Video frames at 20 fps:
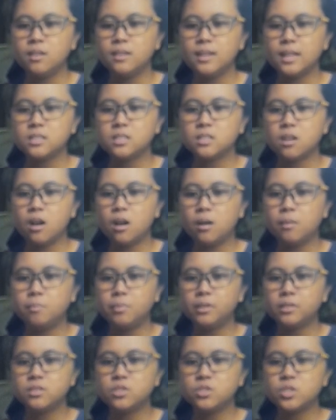Next up
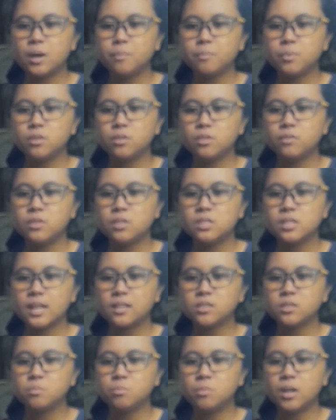is the champion of the
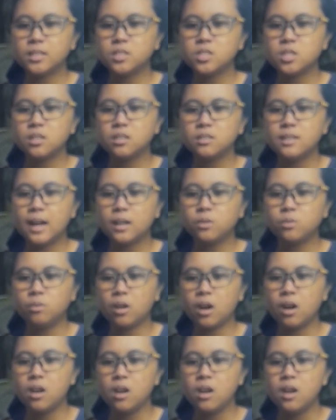second match,
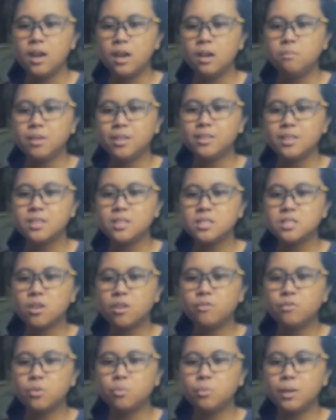Dagura. Emitting his
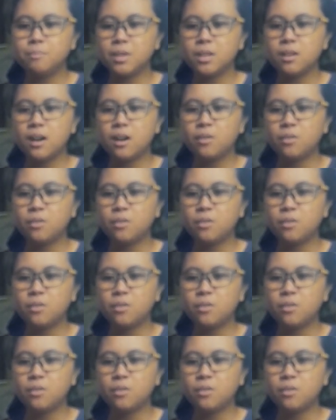overwhelming